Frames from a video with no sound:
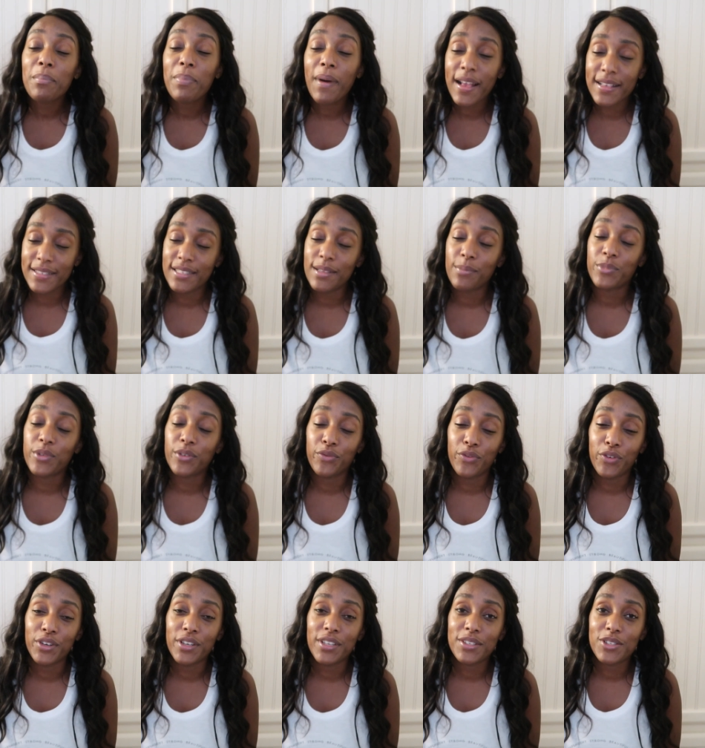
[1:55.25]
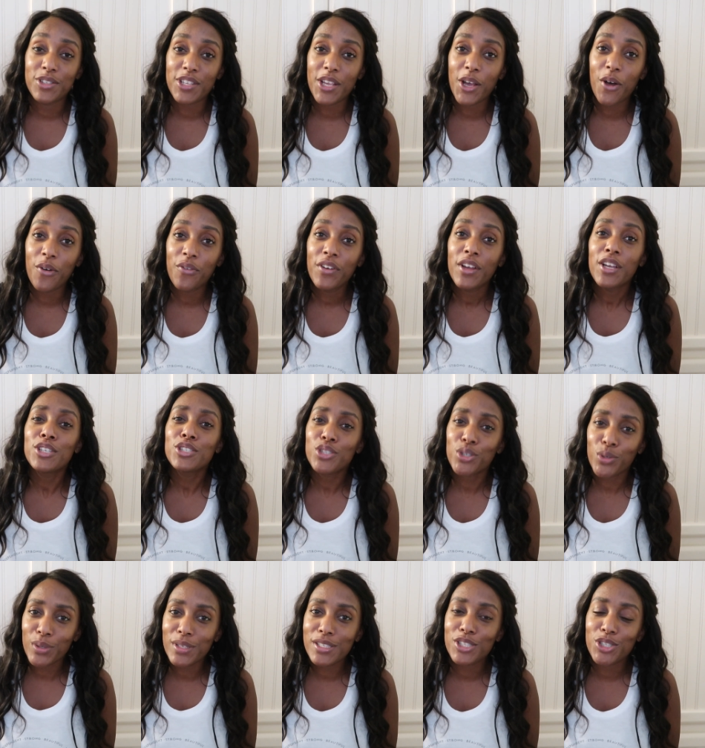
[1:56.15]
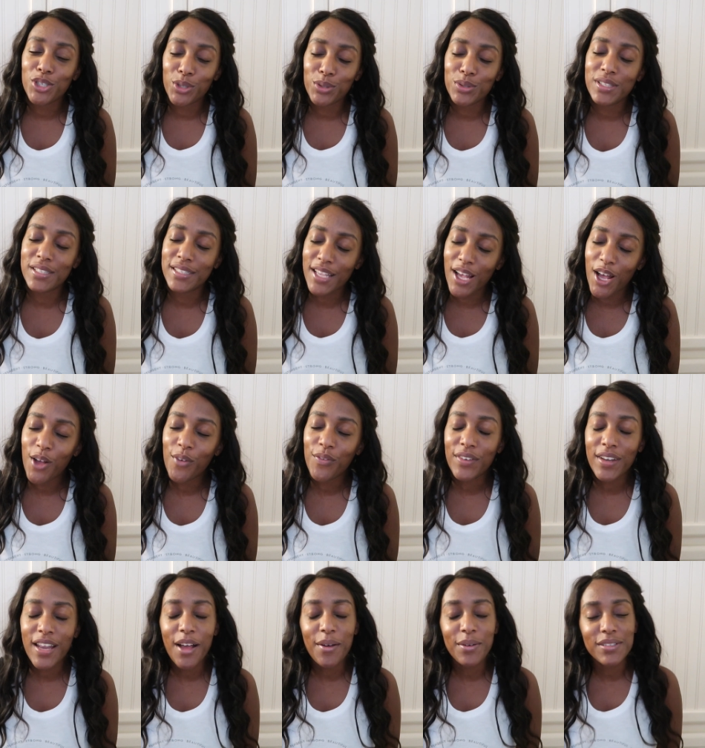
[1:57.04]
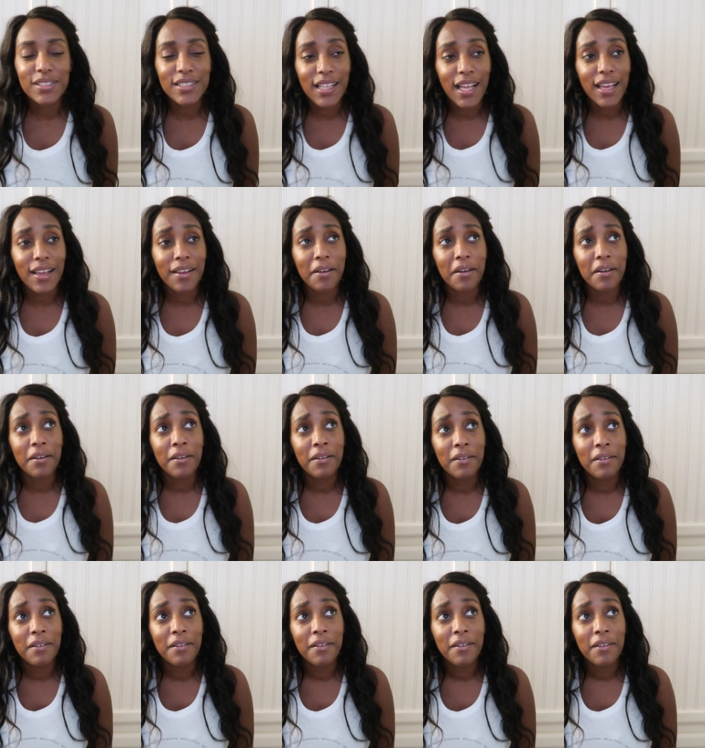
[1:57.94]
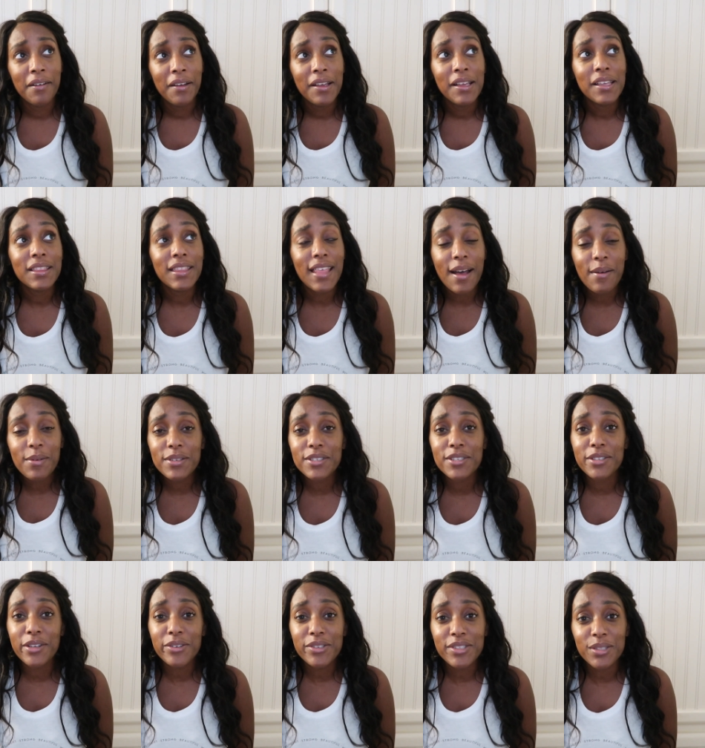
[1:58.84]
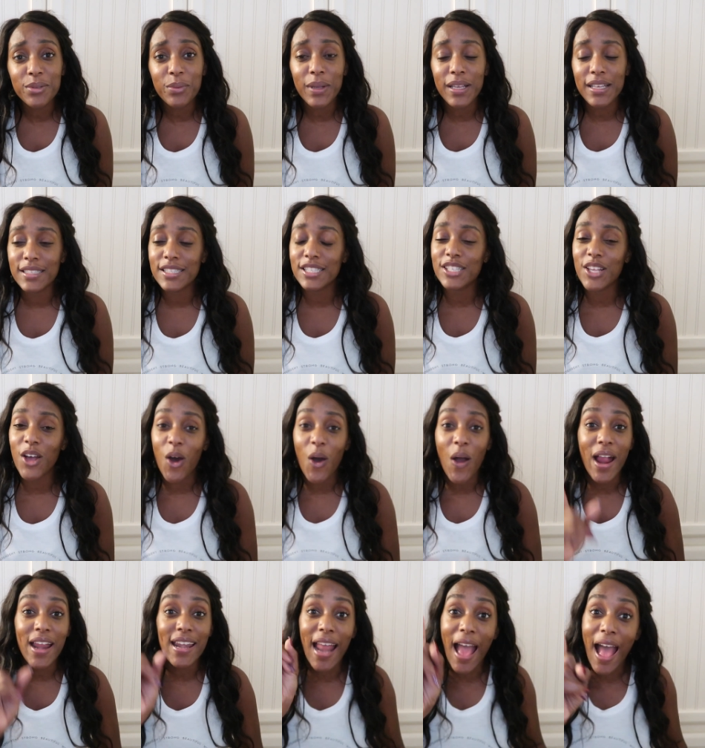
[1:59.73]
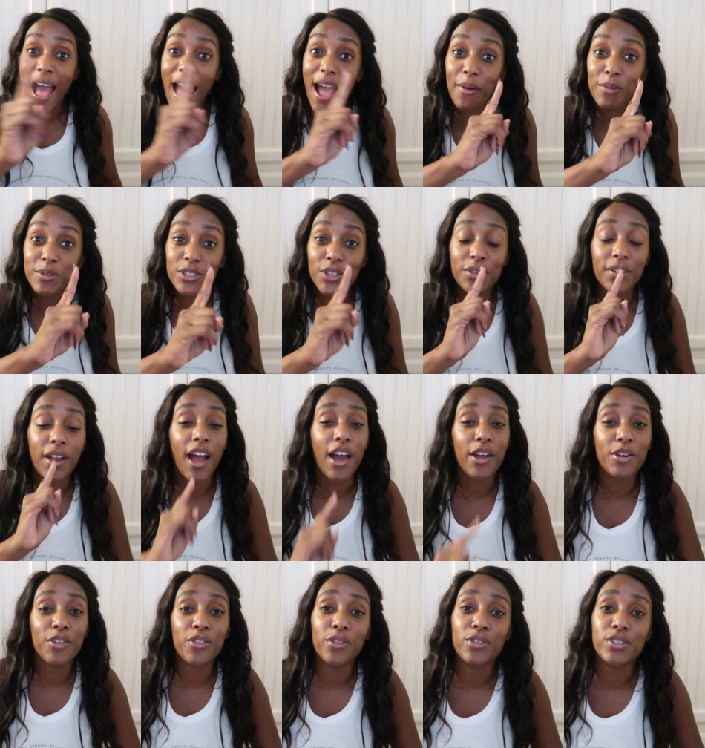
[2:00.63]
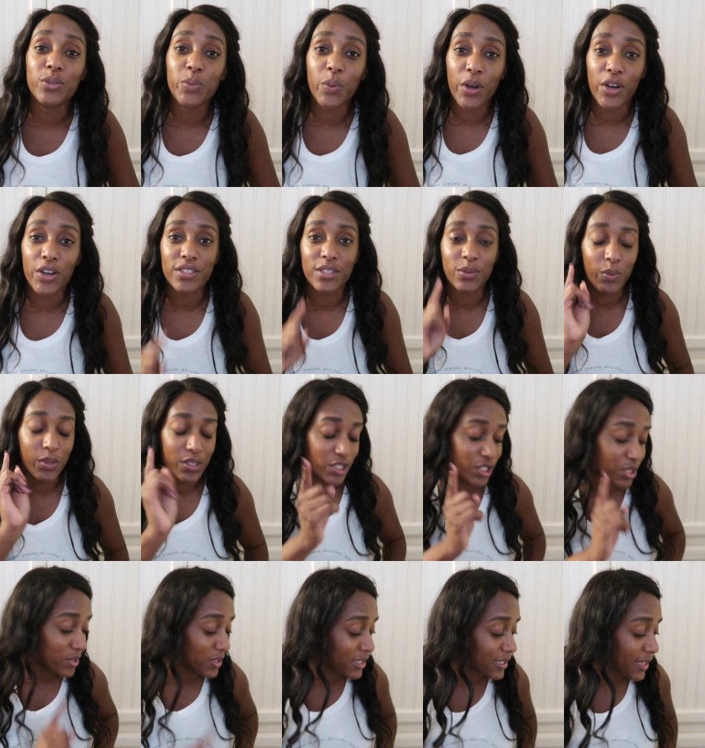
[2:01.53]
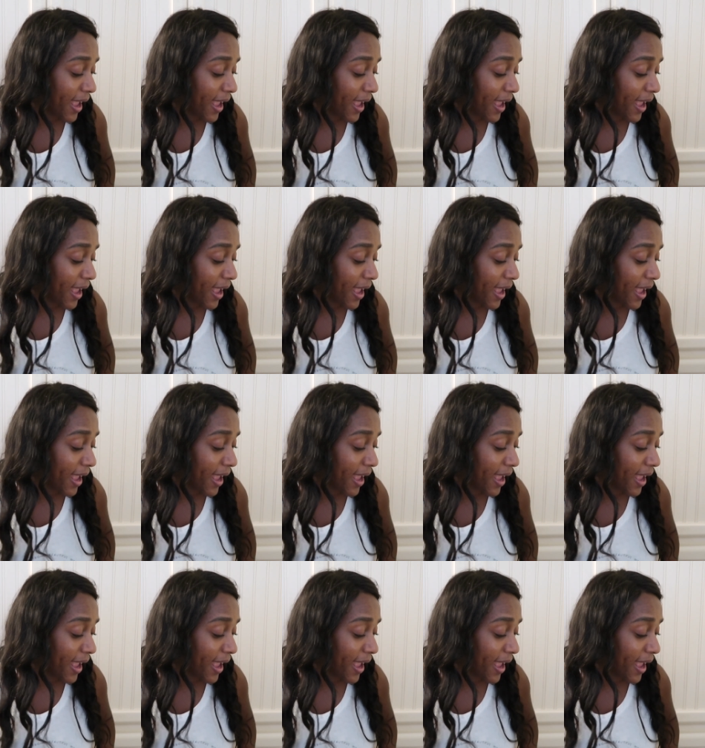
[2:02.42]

buy something for yourself, treat yourself. And I was like, oh, that was so sweet so and i was going to honor those words and what you